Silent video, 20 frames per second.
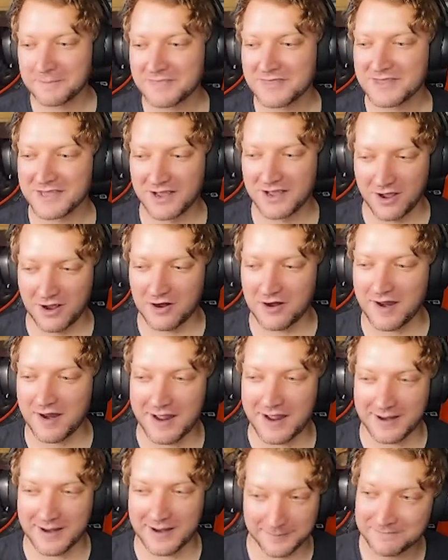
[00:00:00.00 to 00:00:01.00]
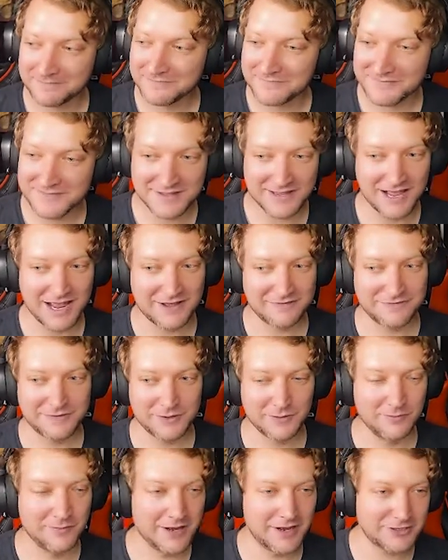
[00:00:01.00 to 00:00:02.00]
Alright. I
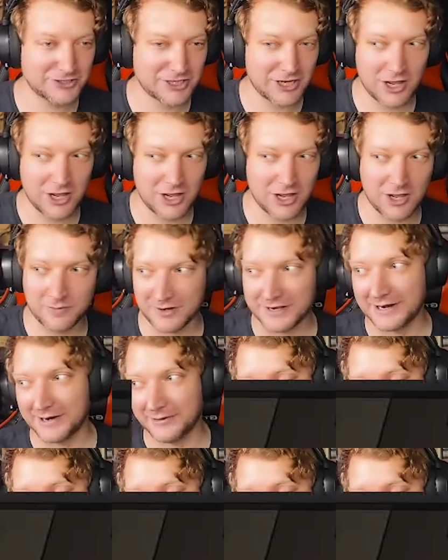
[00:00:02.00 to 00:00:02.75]
feel much calmer now.